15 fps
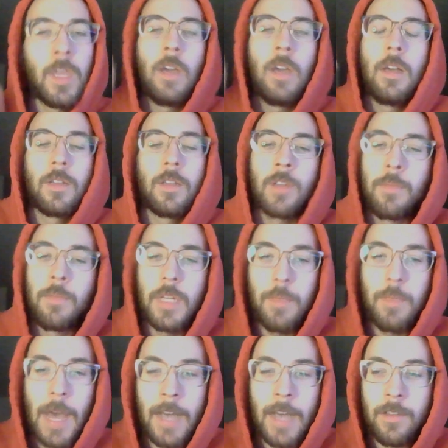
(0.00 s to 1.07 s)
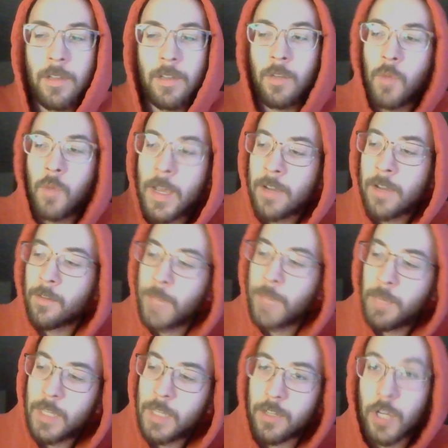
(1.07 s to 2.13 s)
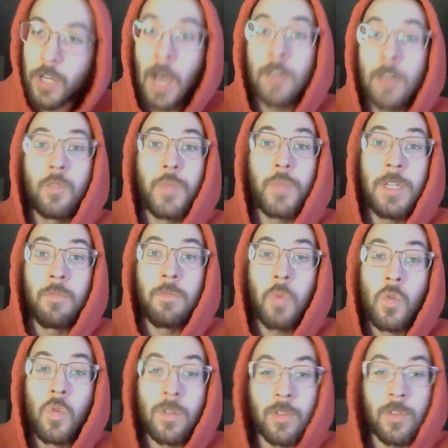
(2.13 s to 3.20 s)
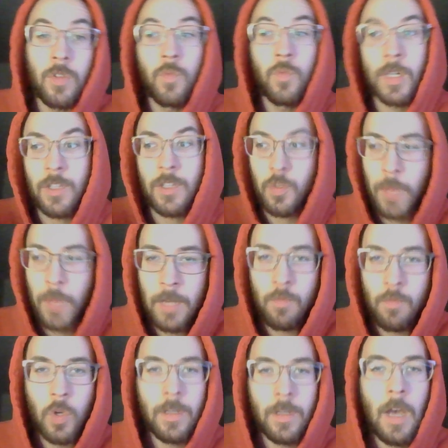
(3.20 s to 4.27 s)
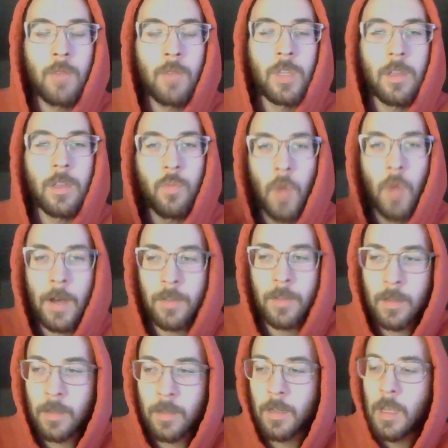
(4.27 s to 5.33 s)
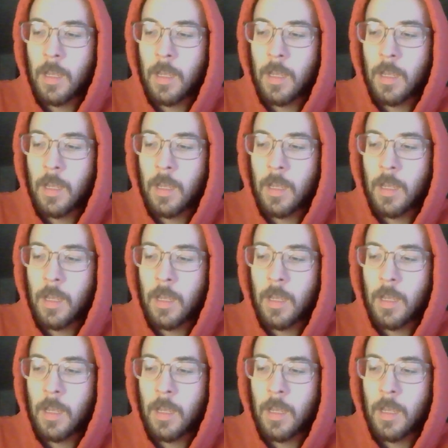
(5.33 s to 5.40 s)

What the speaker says: somebody passing away or maybe a child being born, so you want to spend more time with them while they're